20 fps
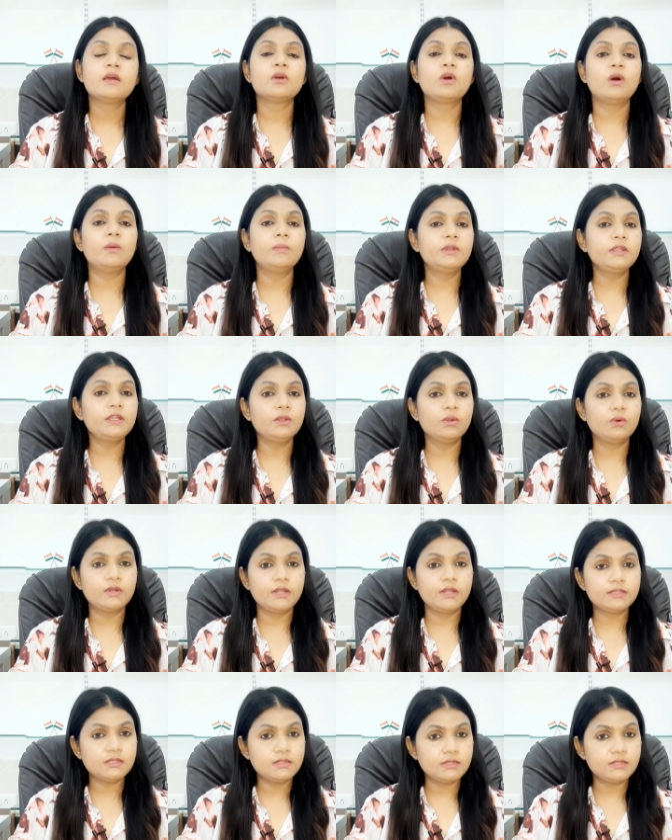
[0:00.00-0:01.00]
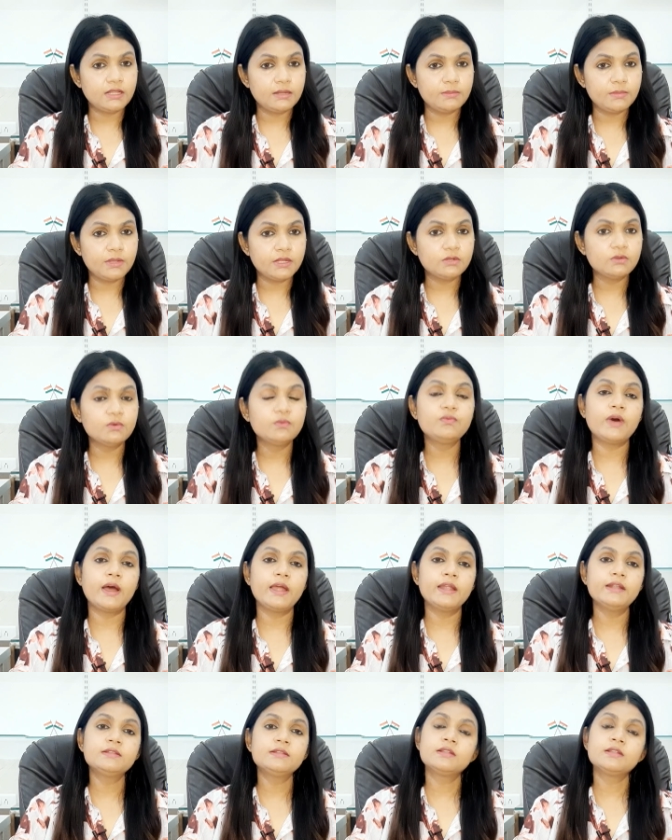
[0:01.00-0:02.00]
commonly known as a dermatophytes.